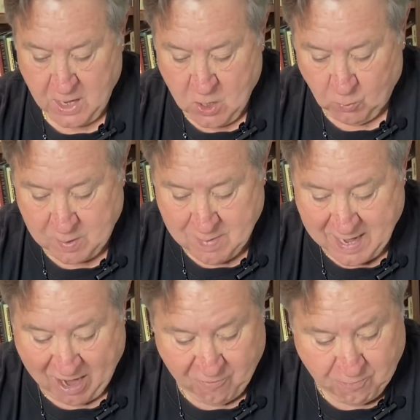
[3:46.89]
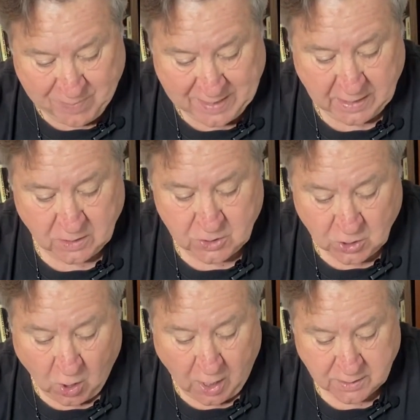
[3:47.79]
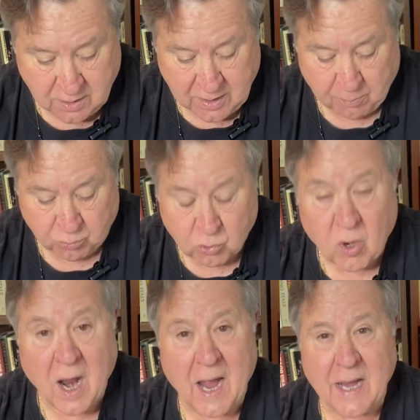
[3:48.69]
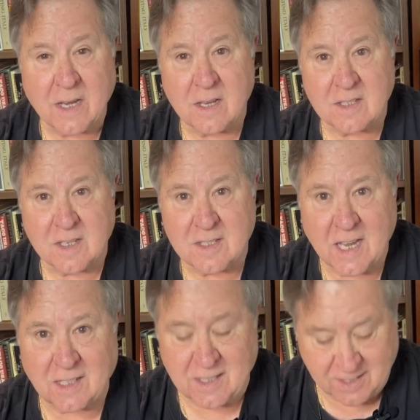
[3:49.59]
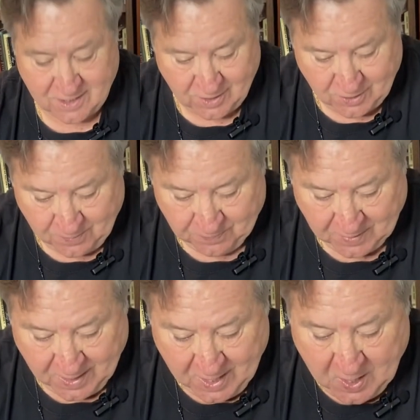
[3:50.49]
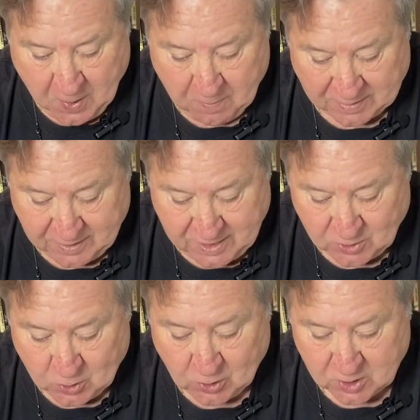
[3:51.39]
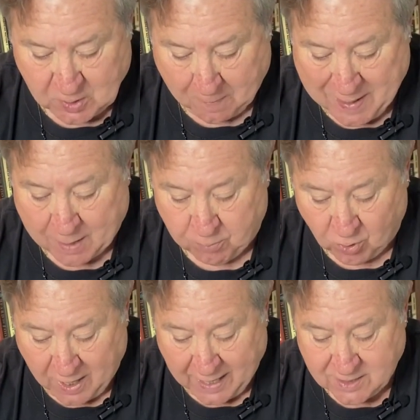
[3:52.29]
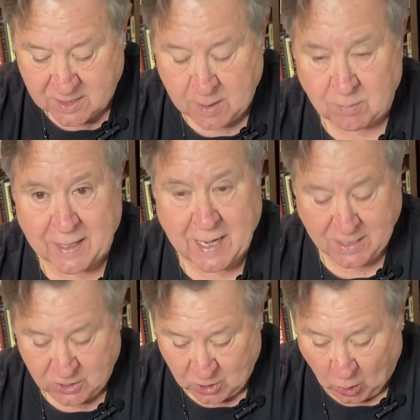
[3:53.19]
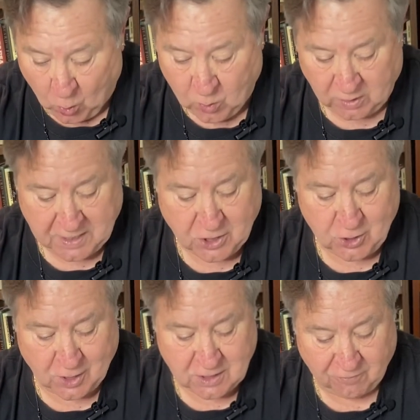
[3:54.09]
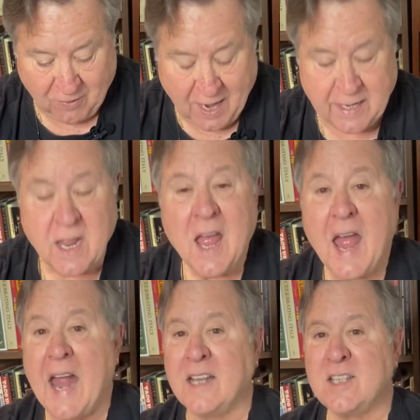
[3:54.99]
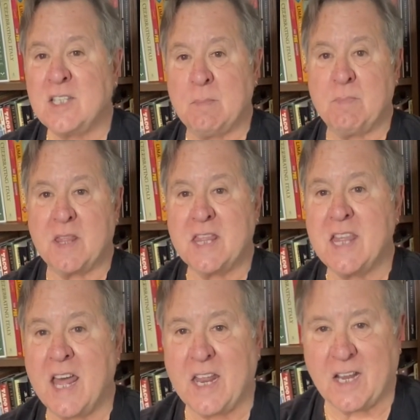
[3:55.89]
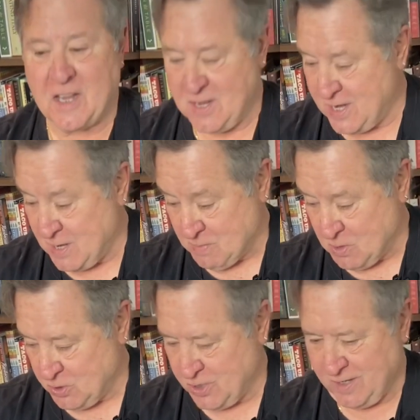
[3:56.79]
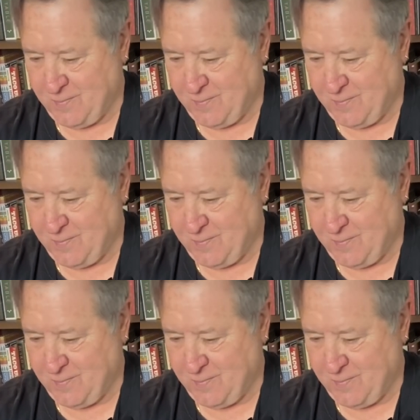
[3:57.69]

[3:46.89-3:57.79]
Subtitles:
We may have been taught that pride is a deadly sin, but these cooks make pride seem like a totally justified and sympathetic emotion.